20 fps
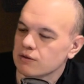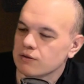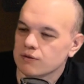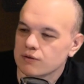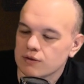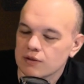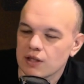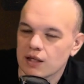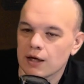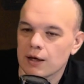
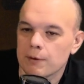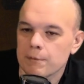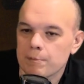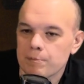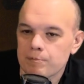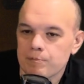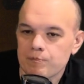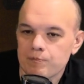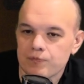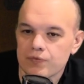
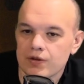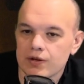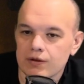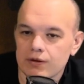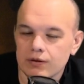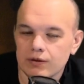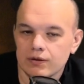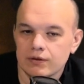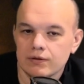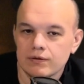
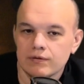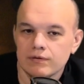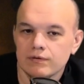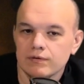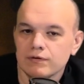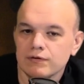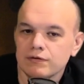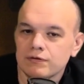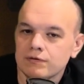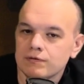
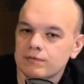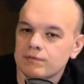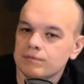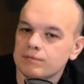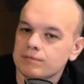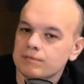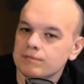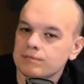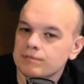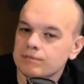
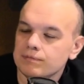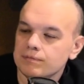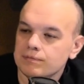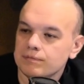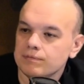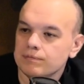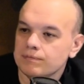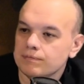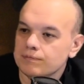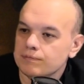
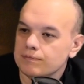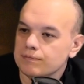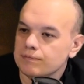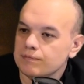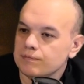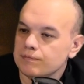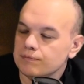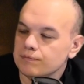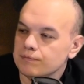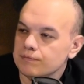
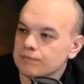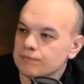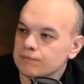This person isn't speaking.